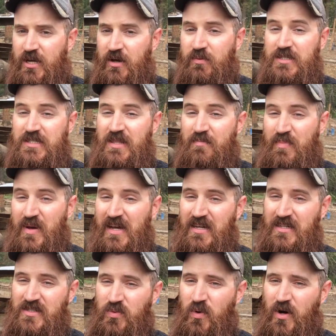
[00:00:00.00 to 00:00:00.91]
It was the
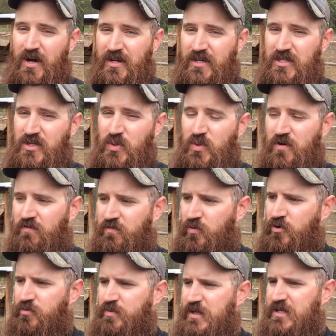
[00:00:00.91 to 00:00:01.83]
biggest one too of
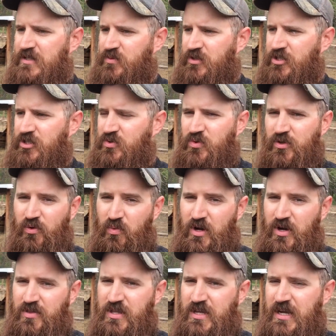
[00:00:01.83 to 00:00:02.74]
Ruby's, which is really
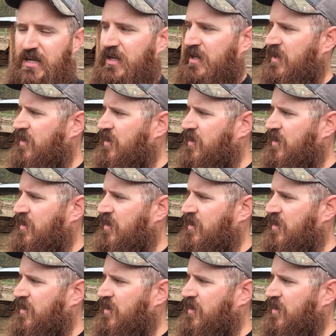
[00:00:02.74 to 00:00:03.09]
weird that it...